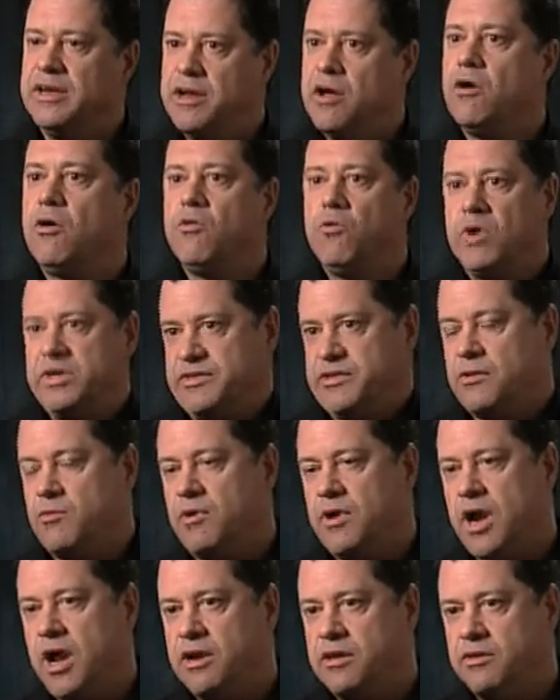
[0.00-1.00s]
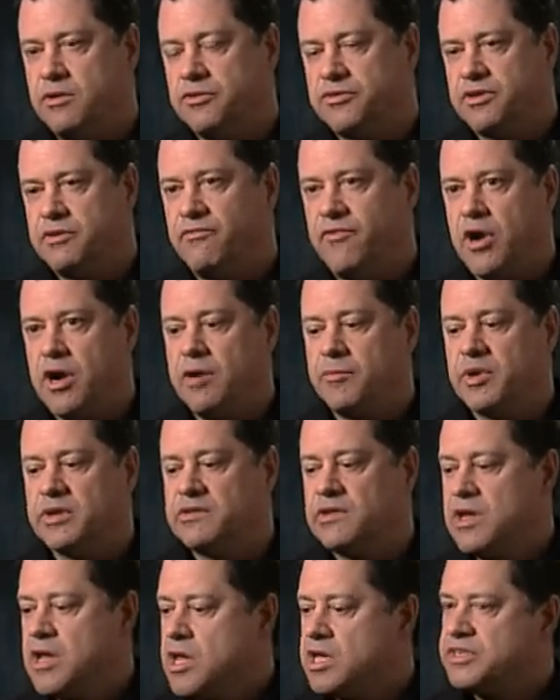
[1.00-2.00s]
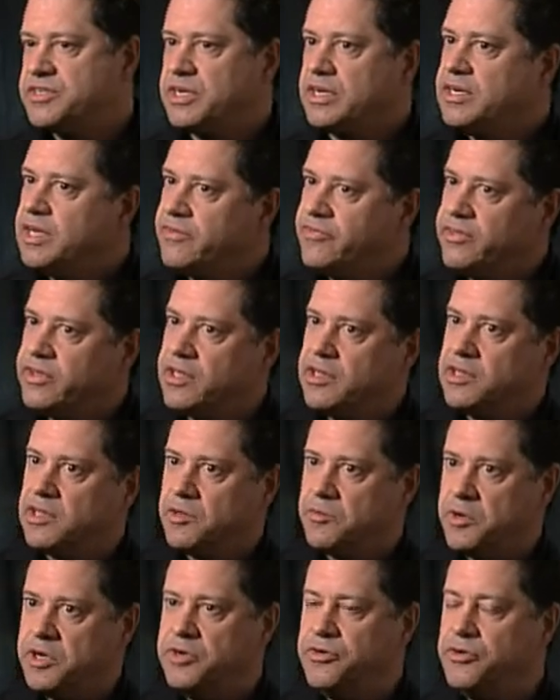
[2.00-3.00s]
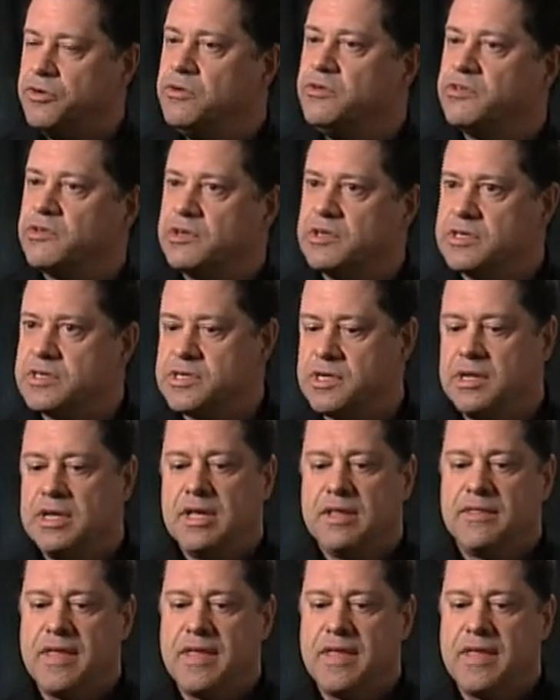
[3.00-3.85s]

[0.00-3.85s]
know what's going on in those environments significantly reduces